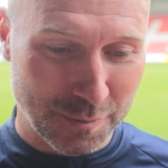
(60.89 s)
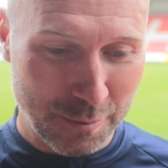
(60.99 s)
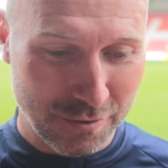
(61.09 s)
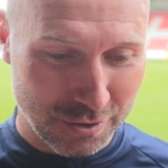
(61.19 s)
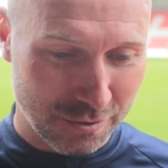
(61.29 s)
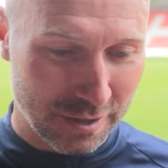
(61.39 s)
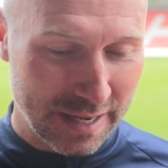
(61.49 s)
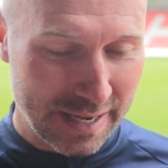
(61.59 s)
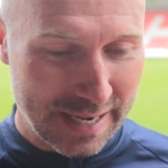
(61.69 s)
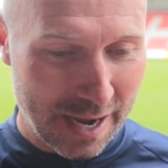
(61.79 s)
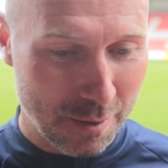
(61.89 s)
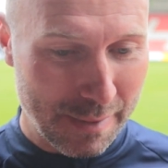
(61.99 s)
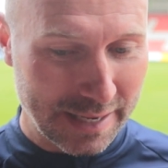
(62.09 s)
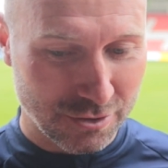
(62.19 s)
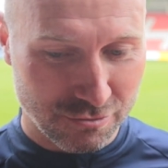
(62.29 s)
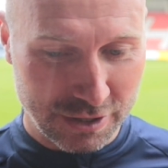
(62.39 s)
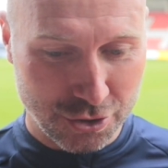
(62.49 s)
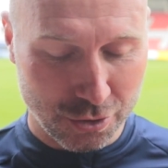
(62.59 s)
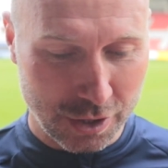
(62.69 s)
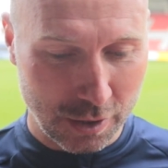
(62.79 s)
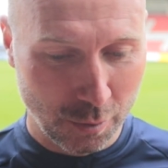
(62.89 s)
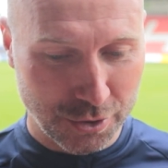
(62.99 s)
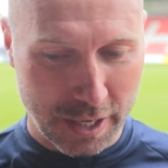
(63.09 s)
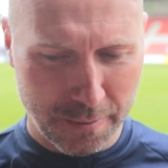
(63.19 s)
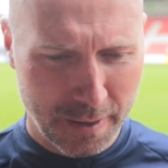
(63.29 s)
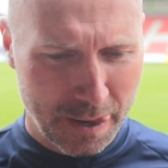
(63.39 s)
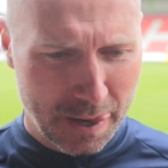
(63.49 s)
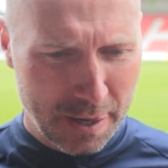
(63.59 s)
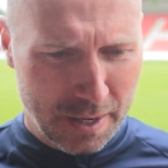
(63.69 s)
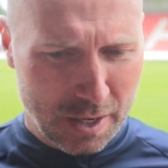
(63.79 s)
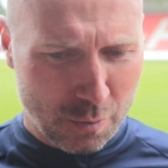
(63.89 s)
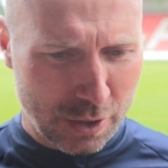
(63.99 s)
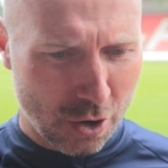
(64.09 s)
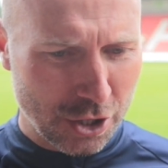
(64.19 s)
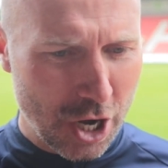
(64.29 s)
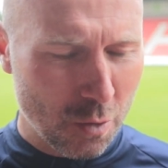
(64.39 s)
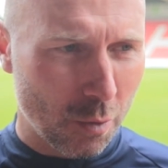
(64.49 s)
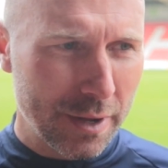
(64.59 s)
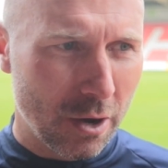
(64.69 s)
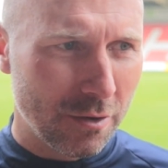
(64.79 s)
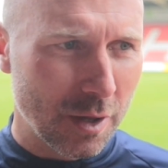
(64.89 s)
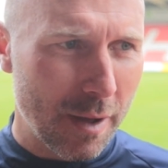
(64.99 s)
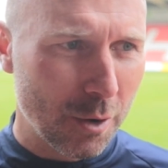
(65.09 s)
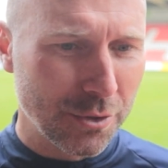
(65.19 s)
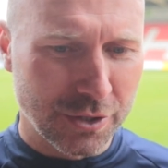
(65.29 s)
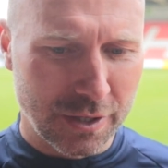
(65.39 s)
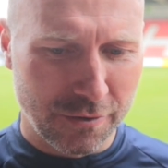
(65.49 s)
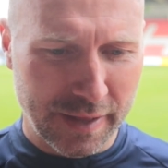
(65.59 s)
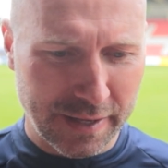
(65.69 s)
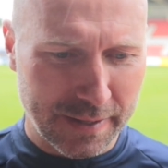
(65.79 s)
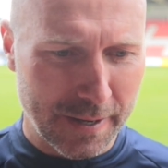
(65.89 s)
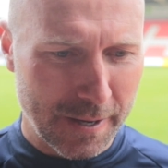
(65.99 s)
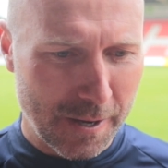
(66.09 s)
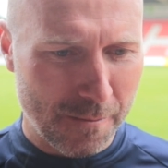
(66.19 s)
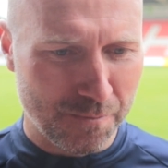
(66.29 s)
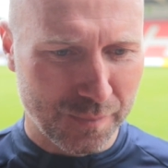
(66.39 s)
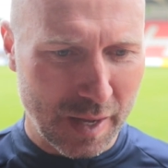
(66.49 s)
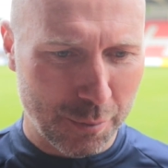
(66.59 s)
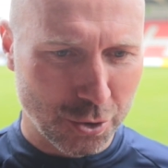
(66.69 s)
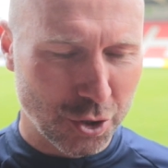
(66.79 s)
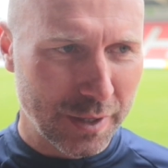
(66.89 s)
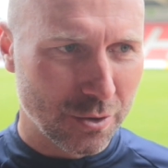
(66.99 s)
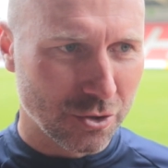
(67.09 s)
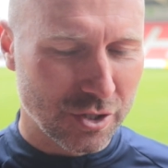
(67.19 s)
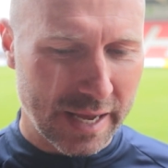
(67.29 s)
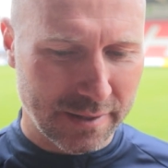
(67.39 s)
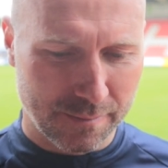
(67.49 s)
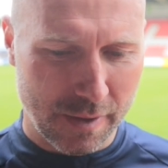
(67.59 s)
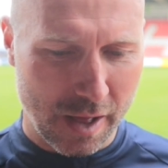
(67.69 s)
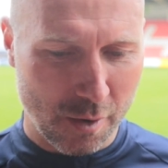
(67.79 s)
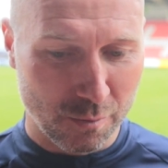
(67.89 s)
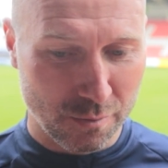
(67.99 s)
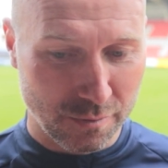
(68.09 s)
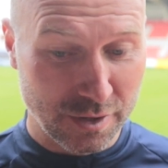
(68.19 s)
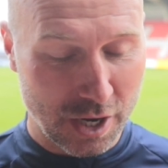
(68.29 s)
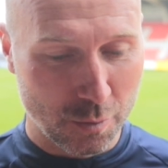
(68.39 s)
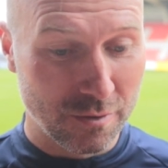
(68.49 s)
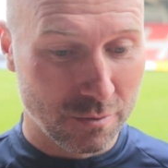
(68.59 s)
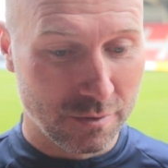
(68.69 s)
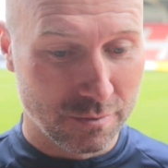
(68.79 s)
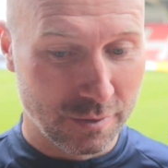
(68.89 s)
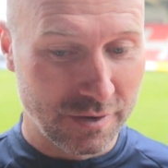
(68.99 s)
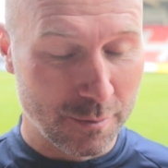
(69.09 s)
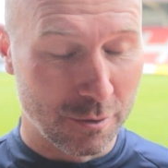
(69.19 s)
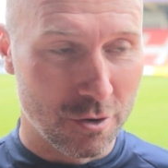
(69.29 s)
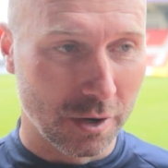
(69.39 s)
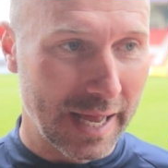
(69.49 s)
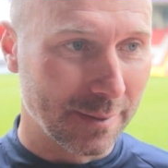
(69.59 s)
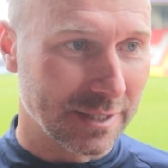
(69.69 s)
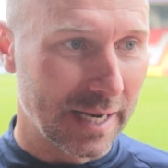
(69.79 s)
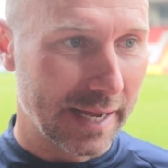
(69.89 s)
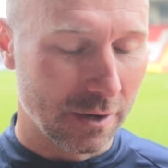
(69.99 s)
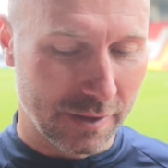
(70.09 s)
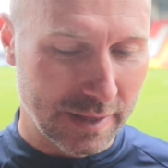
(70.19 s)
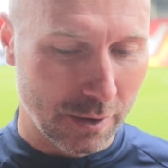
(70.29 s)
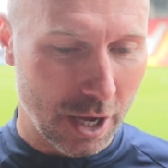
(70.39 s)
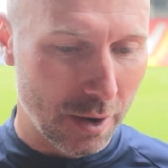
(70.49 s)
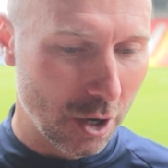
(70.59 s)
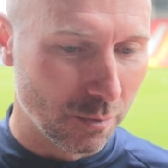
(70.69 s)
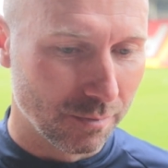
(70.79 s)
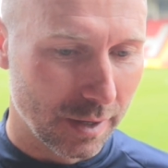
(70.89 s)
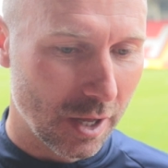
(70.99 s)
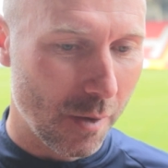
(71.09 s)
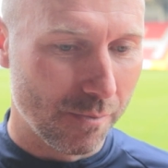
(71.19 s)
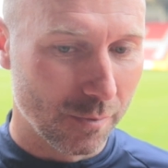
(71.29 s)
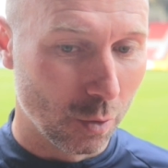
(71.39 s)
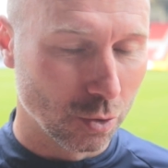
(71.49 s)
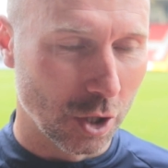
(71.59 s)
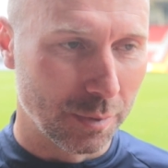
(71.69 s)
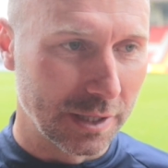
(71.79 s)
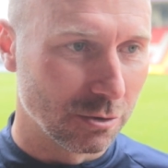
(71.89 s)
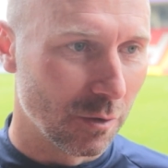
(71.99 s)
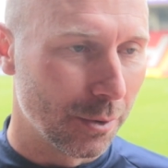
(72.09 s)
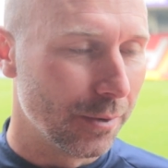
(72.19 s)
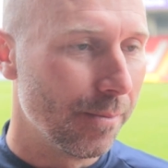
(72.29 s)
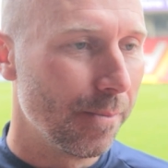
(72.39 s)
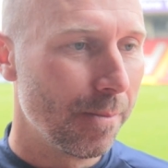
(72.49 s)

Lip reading: been with us for a year now, and Matty's rejoined the club, so we kind of know what we are at the moment, and I think that puts you in good stead. You know, we've given them a right game today, and I think they'll go home. So pleased with the point.